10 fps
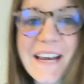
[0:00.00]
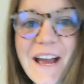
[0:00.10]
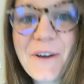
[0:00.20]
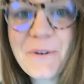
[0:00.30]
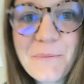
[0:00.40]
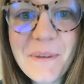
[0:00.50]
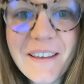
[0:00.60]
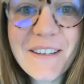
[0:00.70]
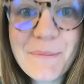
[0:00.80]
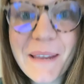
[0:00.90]
now
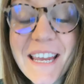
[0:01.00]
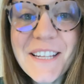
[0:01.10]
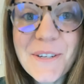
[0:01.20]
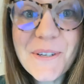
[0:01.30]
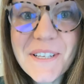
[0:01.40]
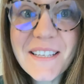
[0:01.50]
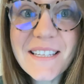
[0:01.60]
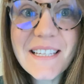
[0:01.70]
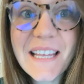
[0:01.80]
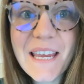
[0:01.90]
because my kids are still
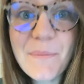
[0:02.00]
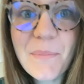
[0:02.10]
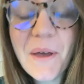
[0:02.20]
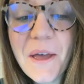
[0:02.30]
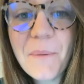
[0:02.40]
asleep,